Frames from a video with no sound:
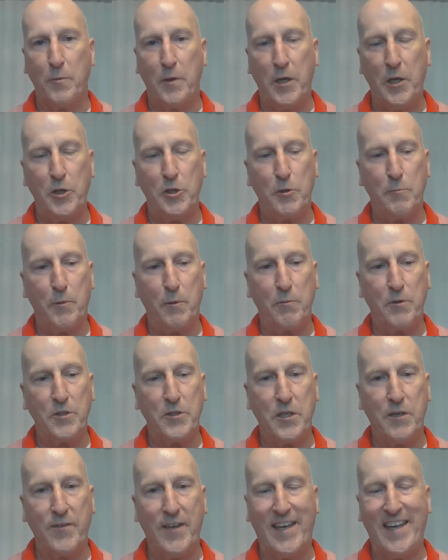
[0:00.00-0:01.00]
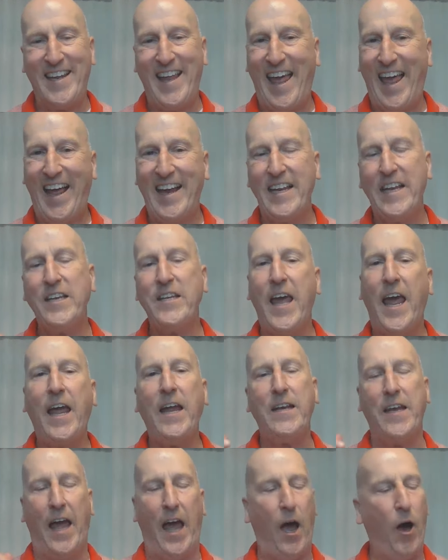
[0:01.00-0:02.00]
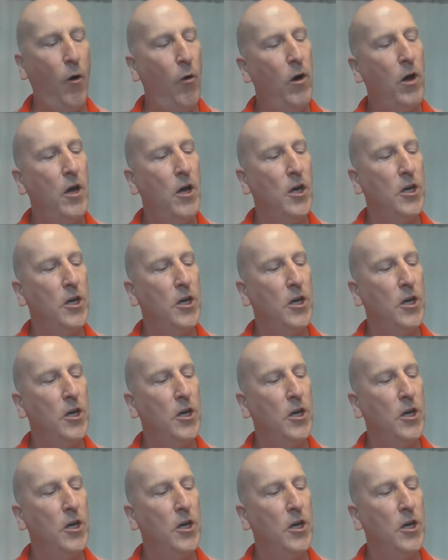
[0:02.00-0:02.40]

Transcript: He should be receiving it any day now.